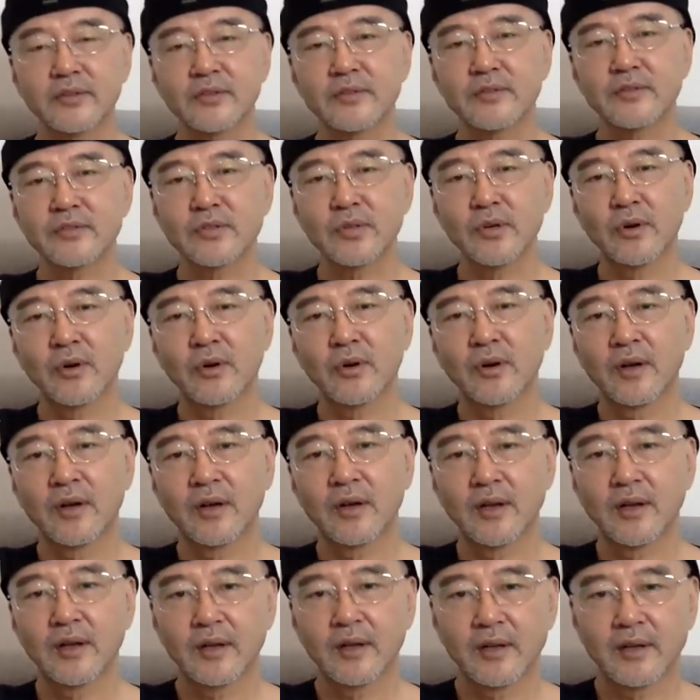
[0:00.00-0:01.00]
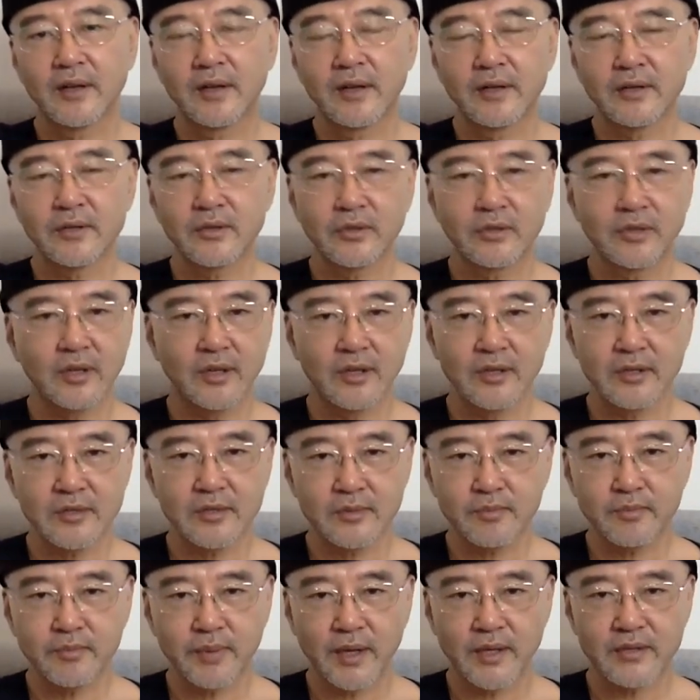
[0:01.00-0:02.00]
So
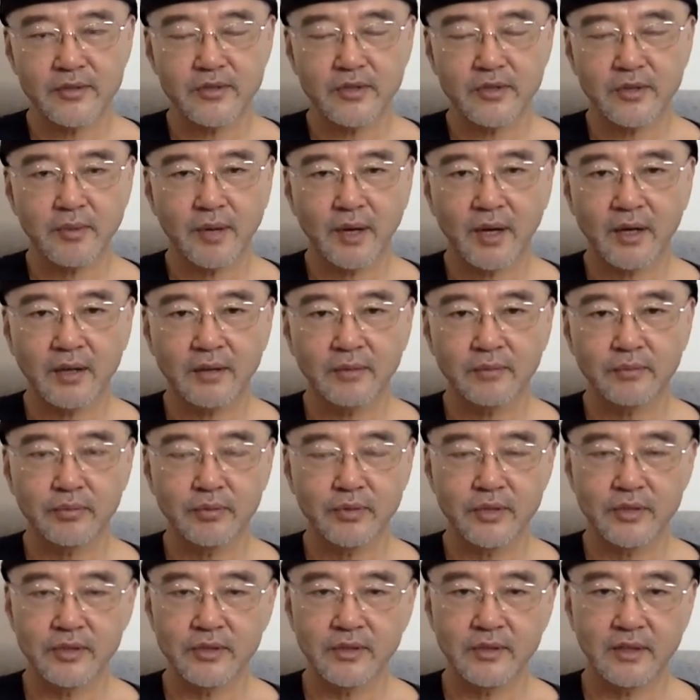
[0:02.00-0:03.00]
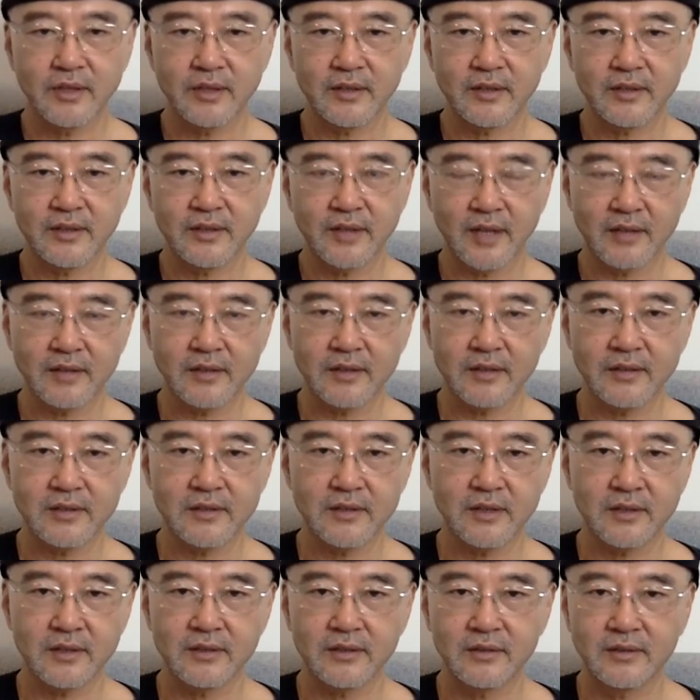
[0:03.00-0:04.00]
does Pastor Bong preach that
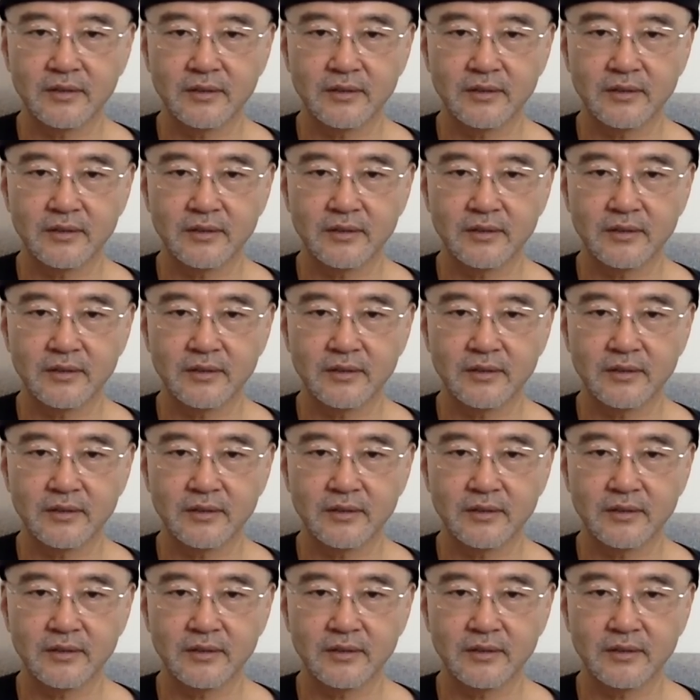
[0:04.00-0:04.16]
Catholics are